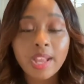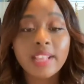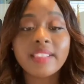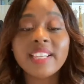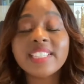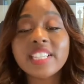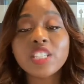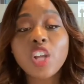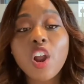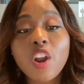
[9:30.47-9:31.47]
This in
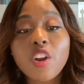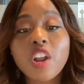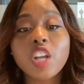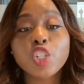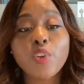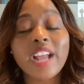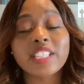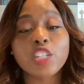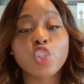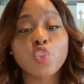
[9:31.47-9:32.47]
turn
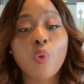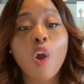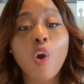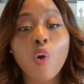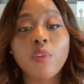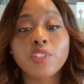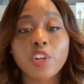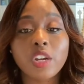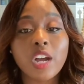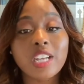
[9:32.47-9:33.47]
attracts and droves
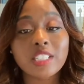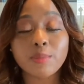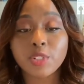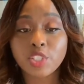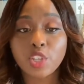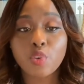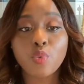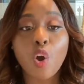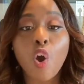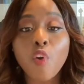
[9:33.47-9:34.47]
your customers to
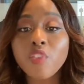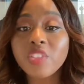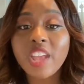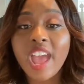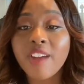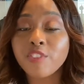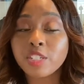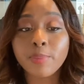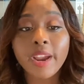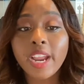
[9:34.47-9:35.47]
you over the
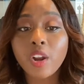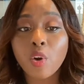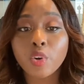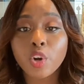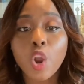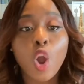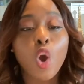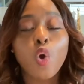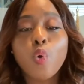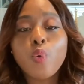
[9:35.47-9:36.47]
average brand owner
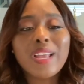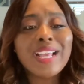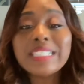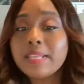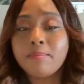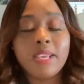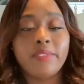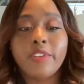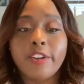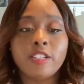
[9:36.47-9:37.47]
who isn't being
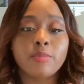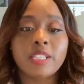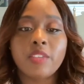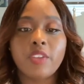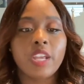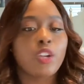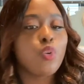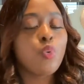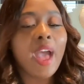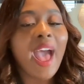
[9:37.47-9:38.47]
very specific and
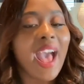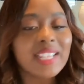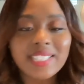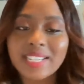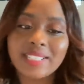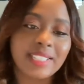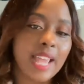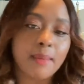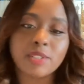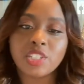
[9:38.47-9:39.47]
who hasn't
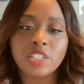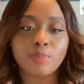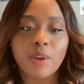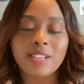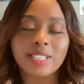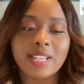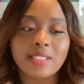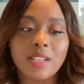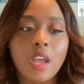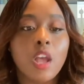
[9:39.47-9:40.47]
established this process.
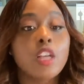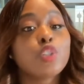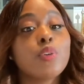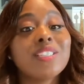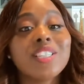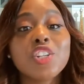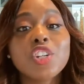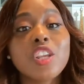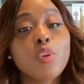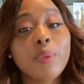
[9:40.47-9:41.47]
So
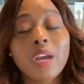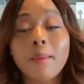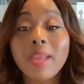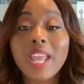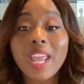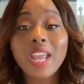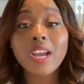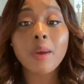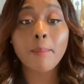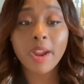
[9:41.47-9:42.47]
essentially, you become
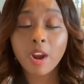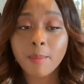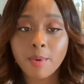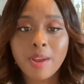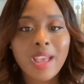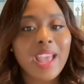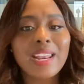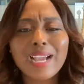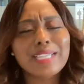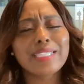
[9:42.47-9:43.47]
incomparable. And
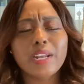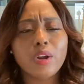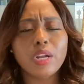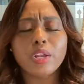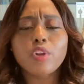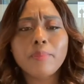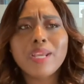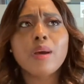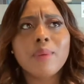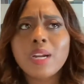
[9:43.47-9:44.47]
like I said earlier, you
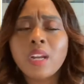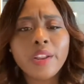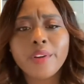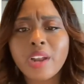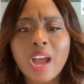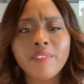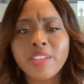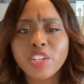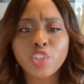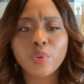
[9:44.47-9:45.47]
become a clear and
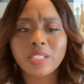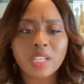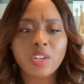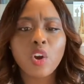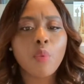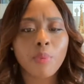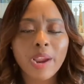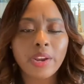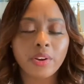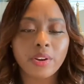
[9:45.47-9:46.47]
obvious choice, a
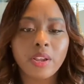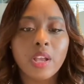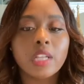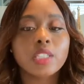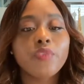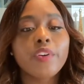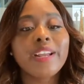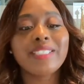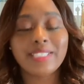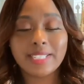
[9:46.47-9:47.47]
no-brainer. So for
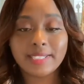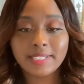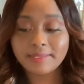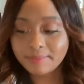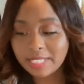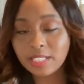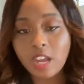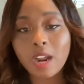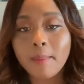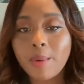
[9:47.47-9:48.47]
instance, let's
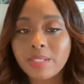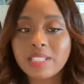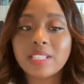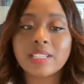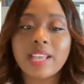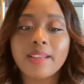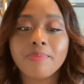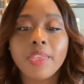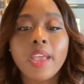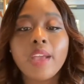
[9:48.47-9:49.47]
talk about what this looks like.
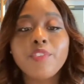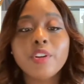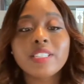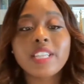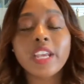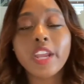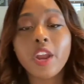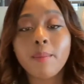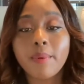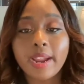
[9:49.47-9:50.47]
If you're a
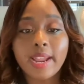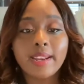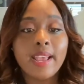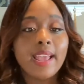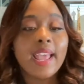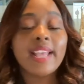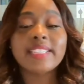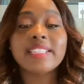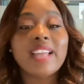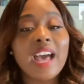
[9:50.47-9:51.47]
skincare brand,
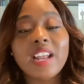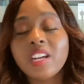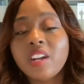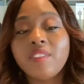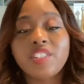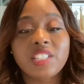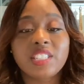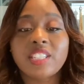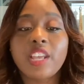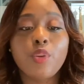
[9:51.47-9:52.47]
it's not enough just to
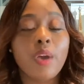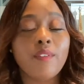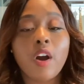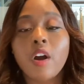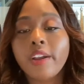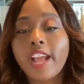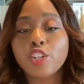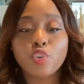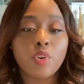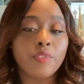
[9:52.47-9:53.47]
say you have all
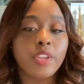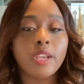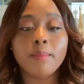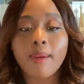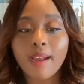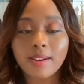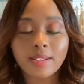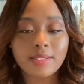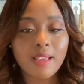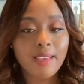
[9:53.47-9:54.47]
natural or vegan
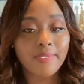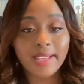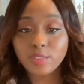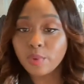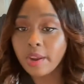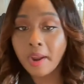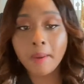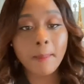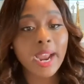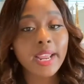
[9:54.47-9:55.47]
products. That's what
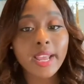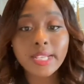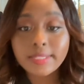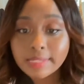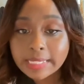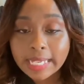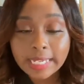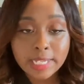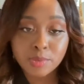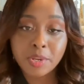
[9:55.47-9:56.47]
everybody else is saying.
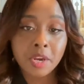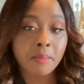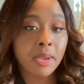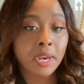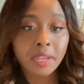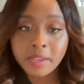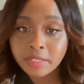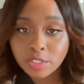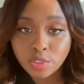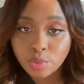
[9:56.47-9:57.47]
That's what everybody
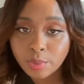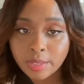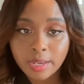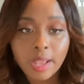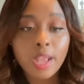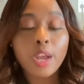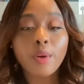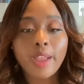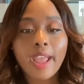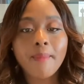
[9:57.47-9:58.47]
else is doing.
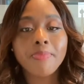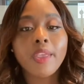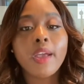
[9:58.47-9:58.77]
Okay?